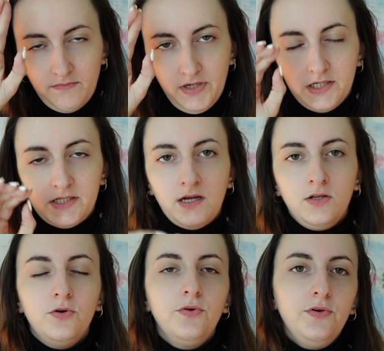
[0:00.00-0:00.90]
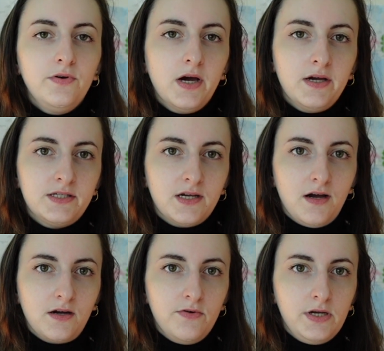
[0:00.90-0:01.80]
Because I know you guys
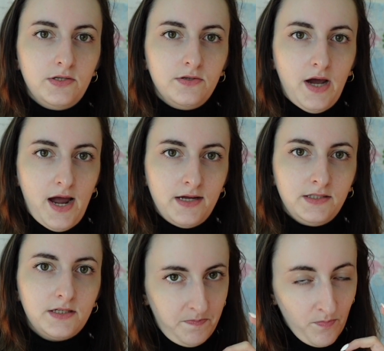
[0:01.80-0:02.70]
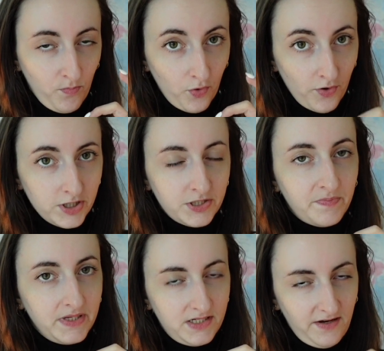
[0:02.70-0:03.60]
are going to ask, more
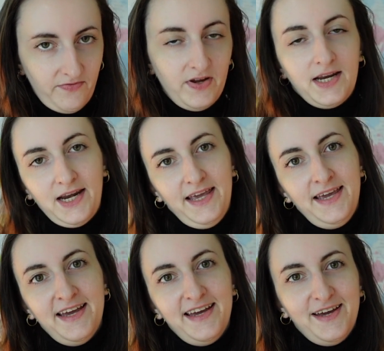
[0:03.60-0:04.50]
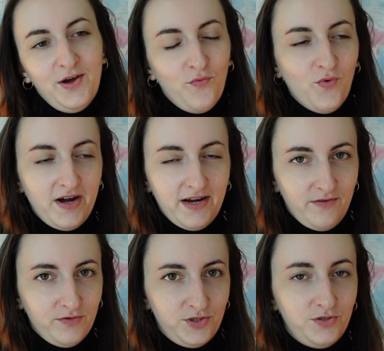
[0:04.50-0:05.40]
specifically, what
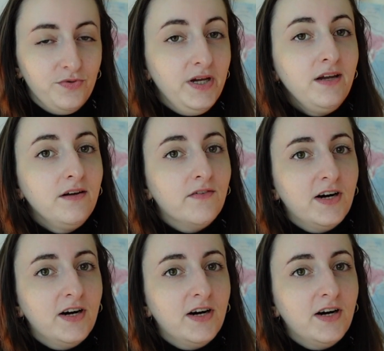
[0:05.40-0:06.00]
I was doing